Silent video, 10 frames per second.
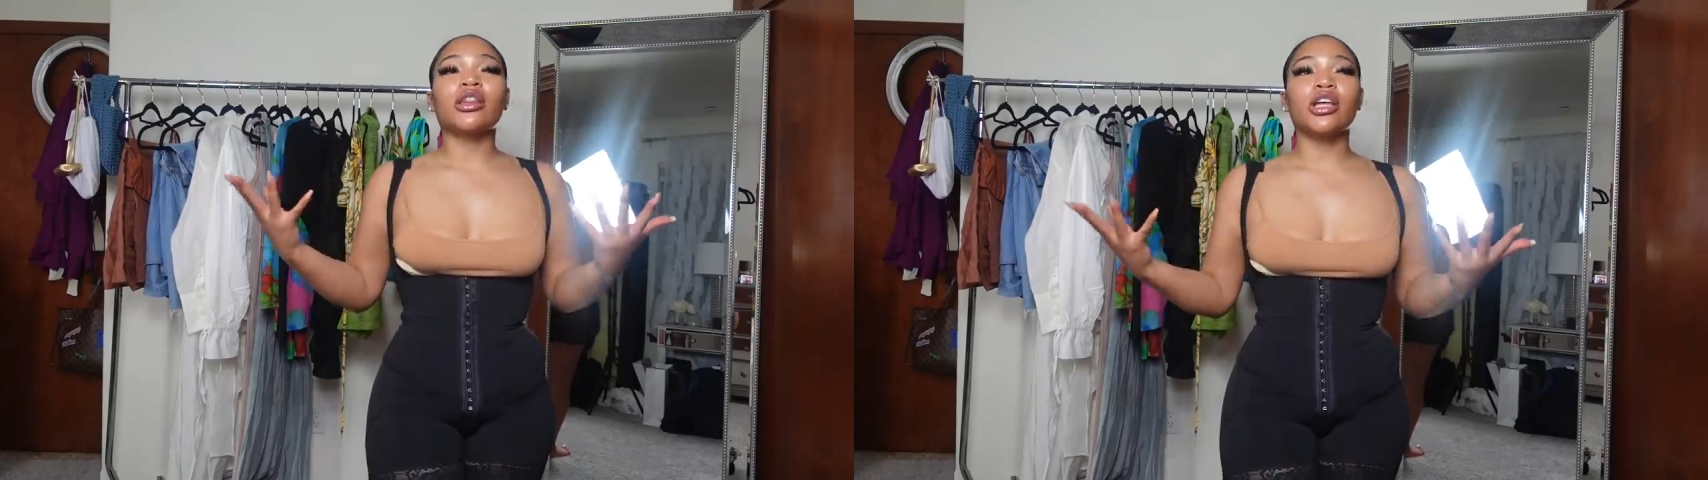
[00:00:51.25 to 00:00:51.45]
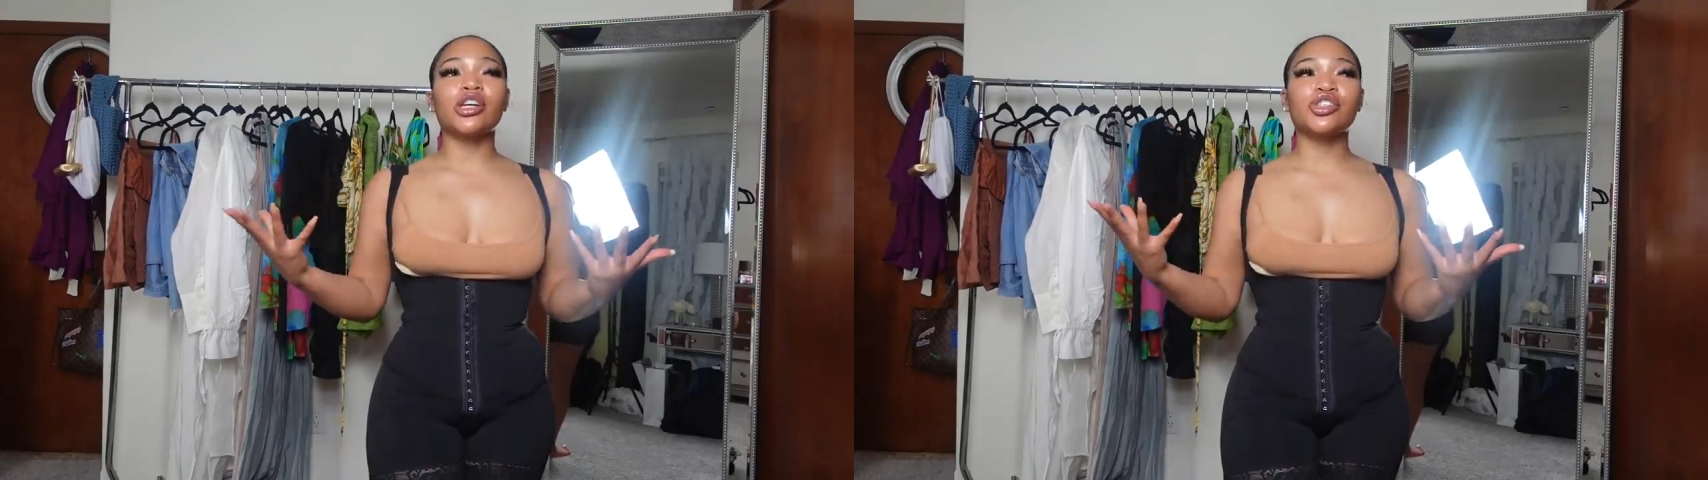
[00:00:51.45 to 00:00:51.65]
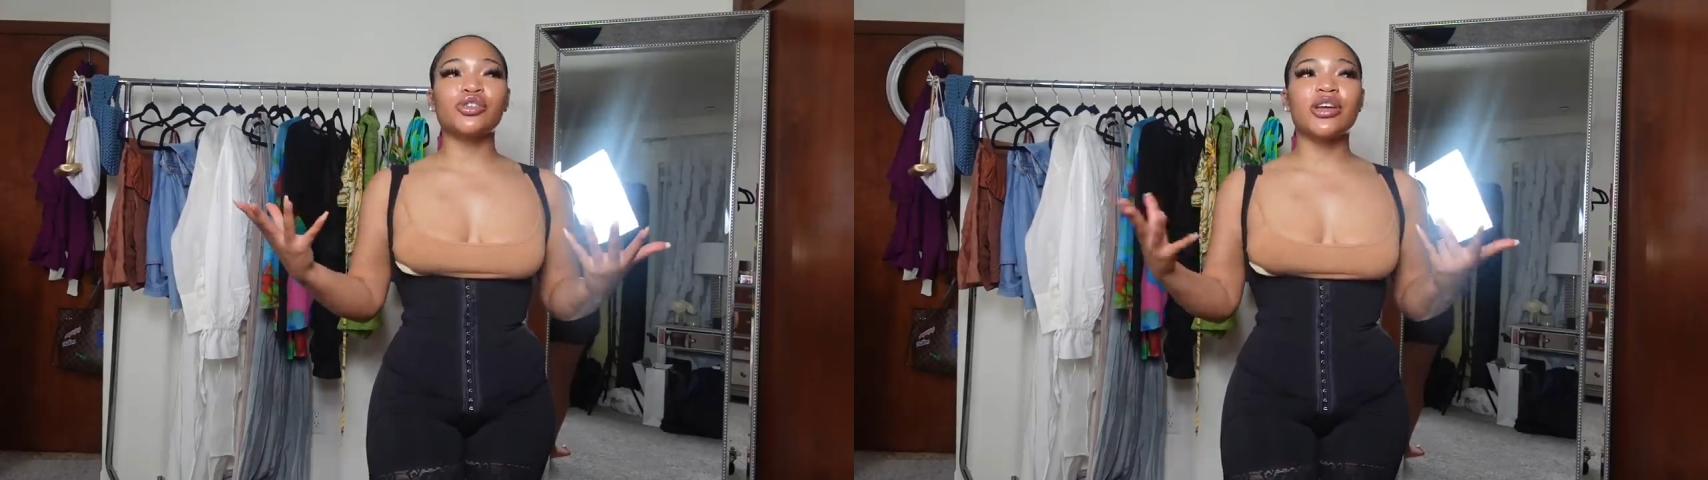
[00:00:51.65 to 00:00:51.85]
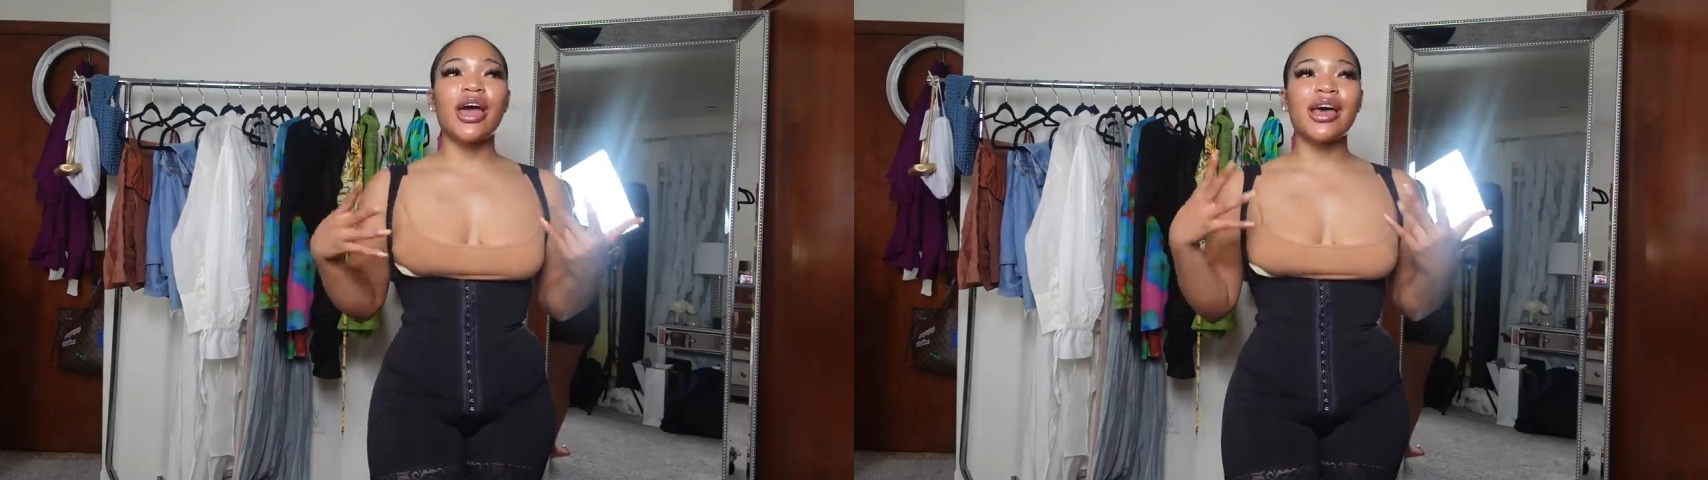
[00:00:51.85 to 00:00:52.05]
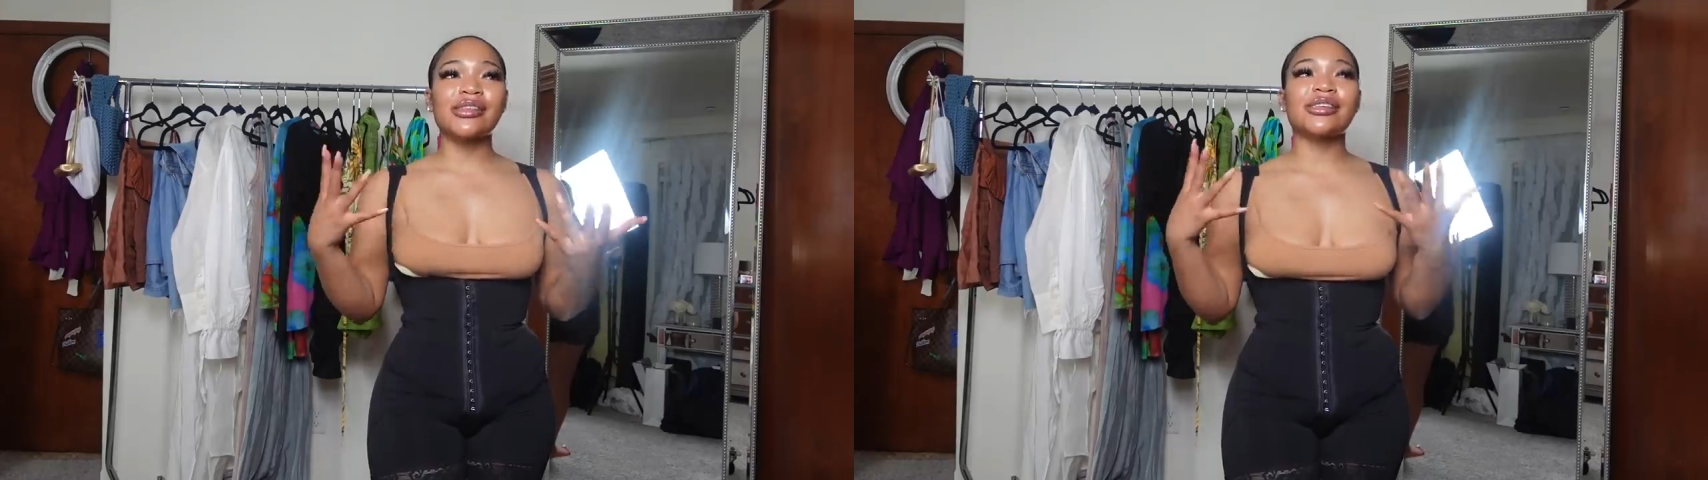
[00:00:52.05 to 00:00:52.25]
luxury
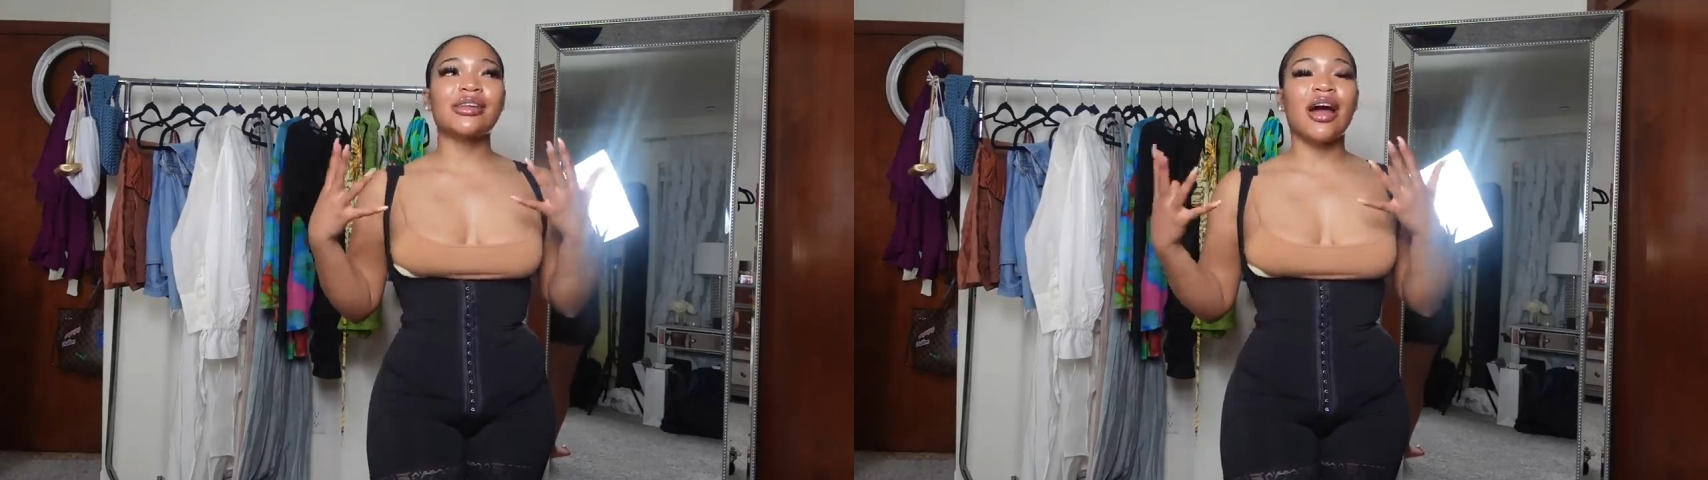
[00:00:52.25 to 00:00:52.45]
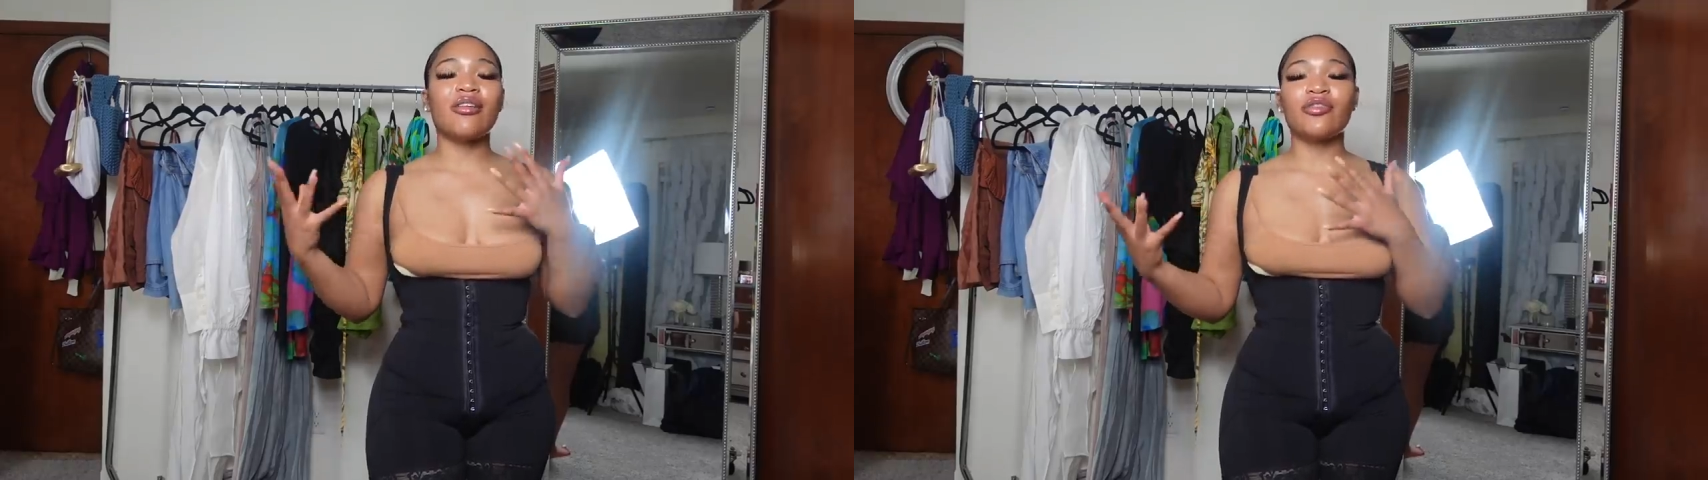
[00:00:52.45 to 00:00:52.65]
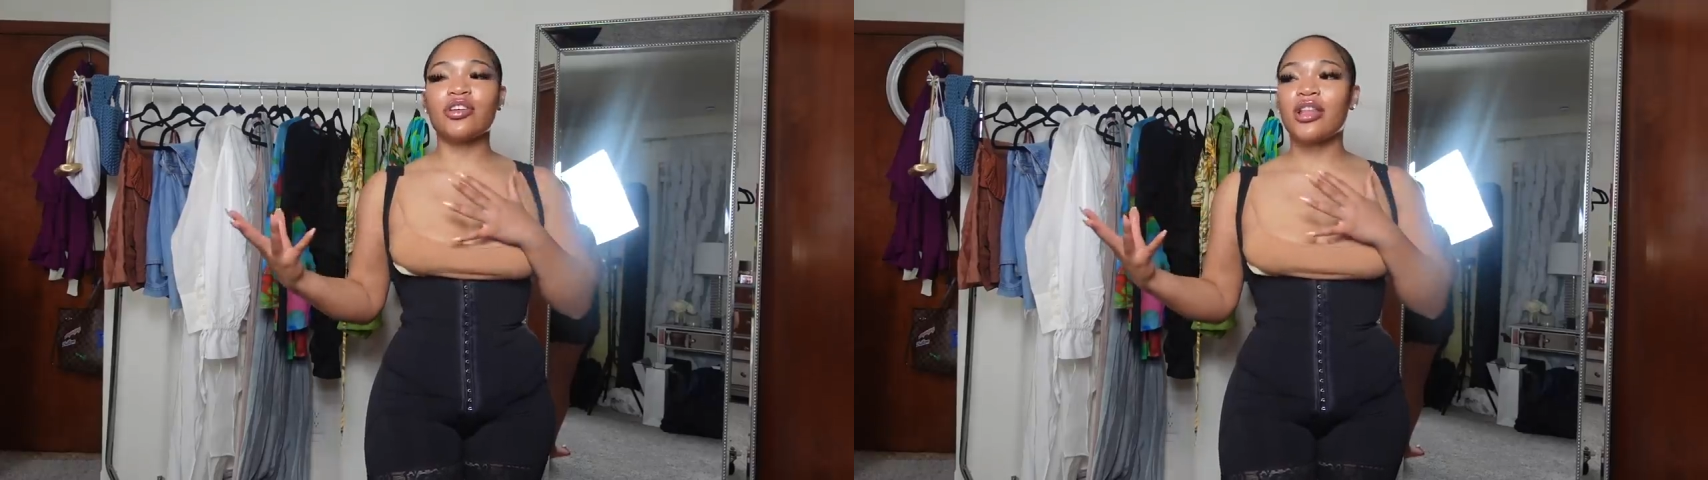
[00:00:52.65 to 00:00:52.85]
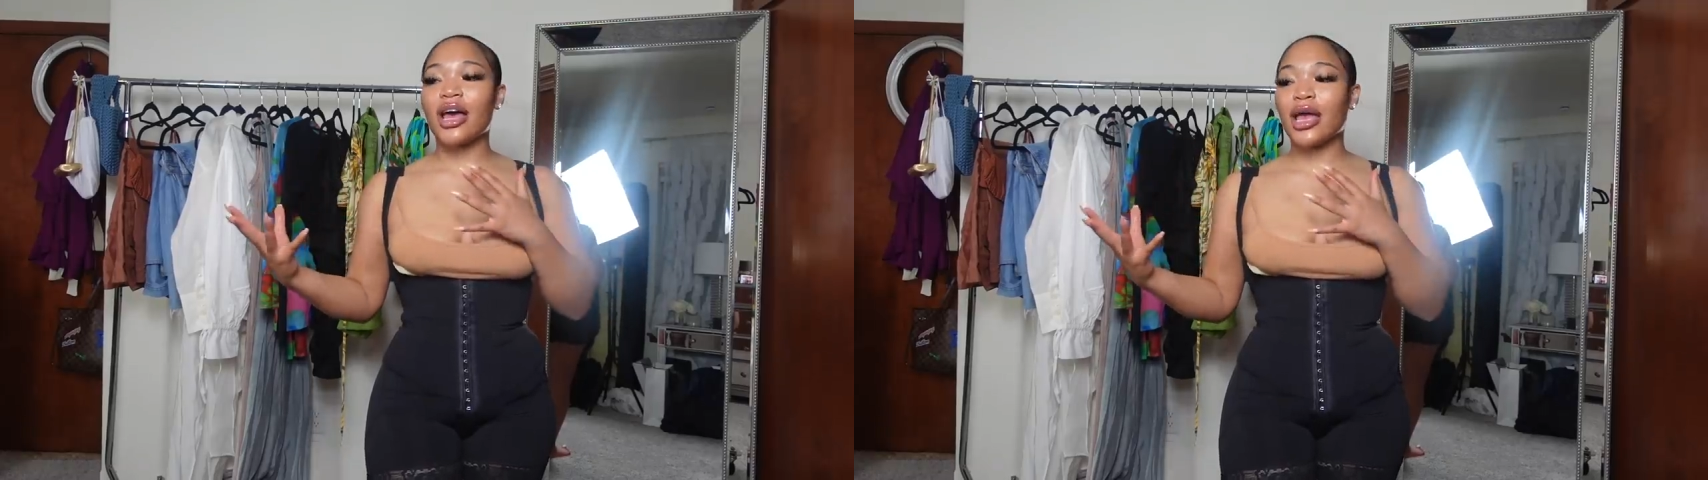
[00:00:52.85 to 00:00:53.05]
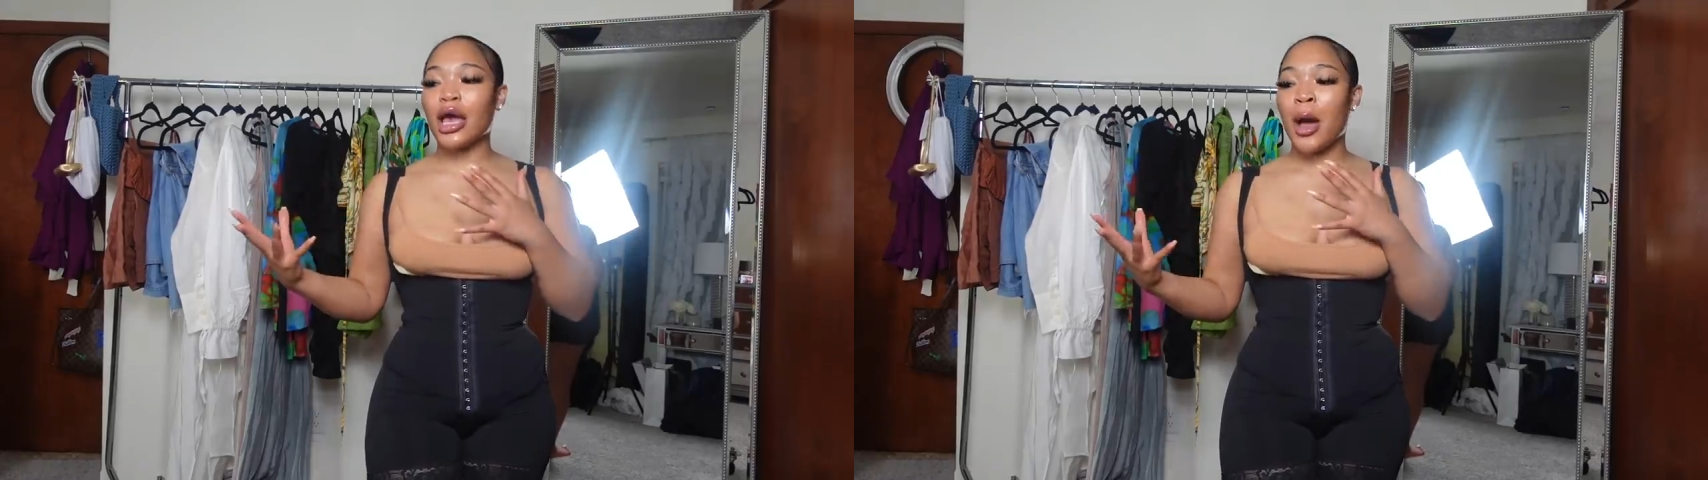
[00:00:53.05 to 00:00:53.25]
as in I feel
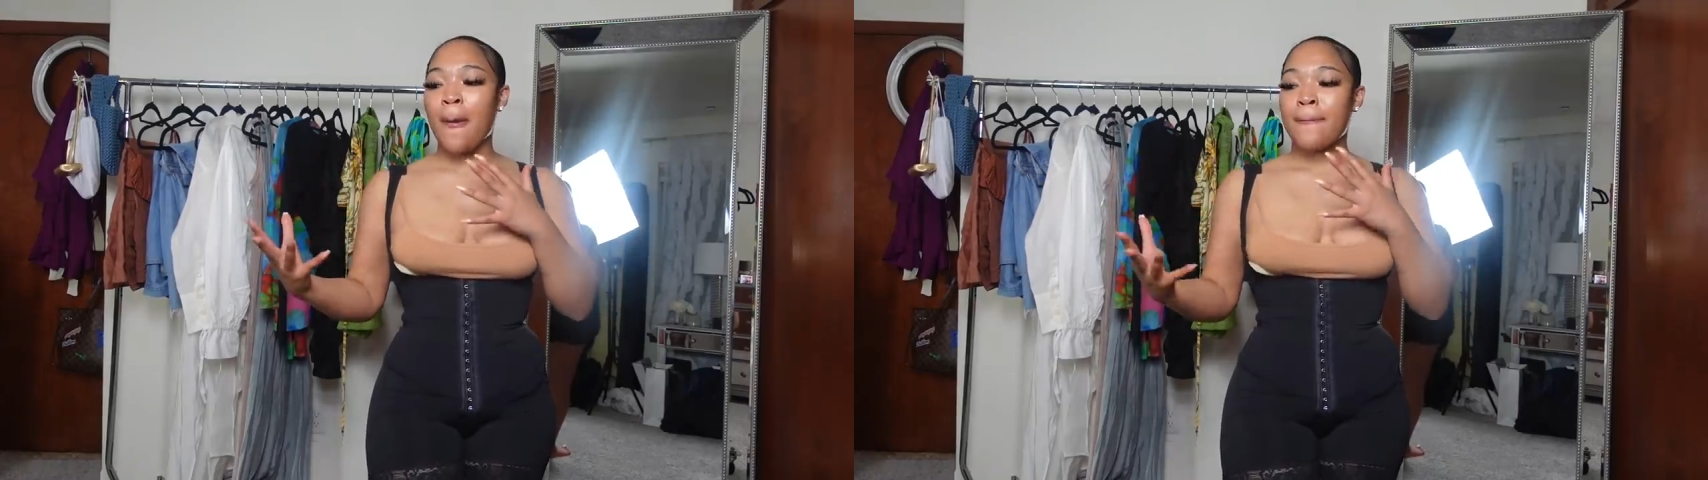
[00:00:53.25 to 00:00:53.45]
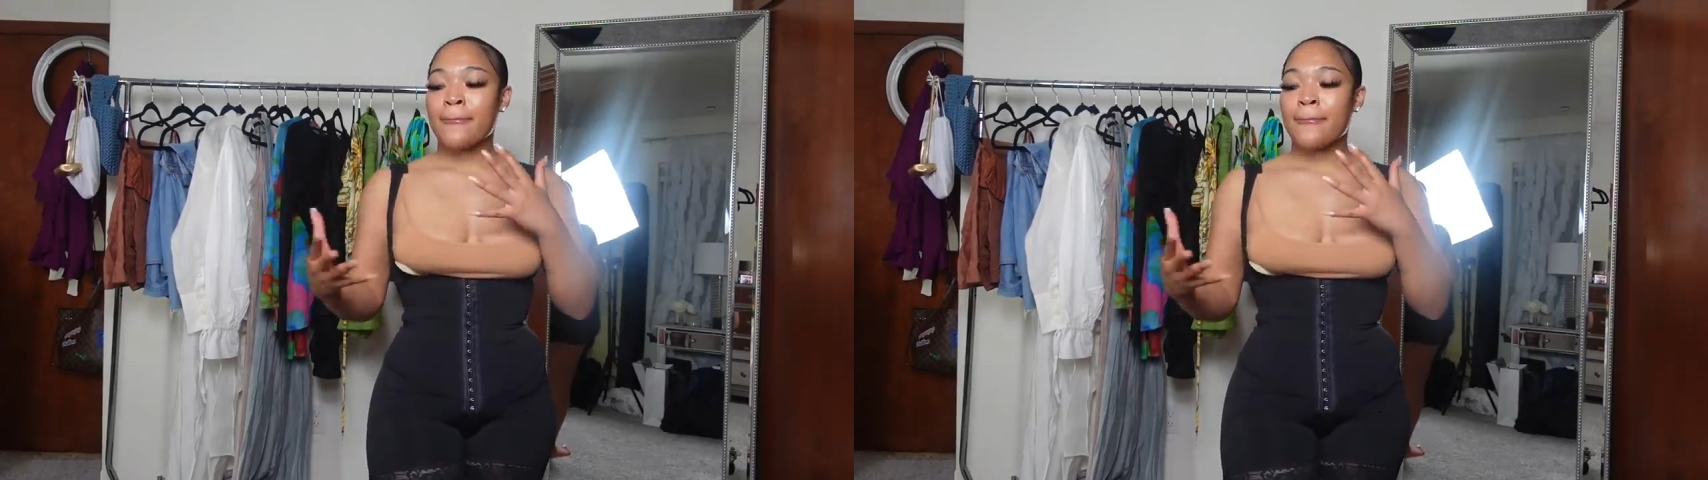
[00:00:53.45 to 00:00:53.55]
like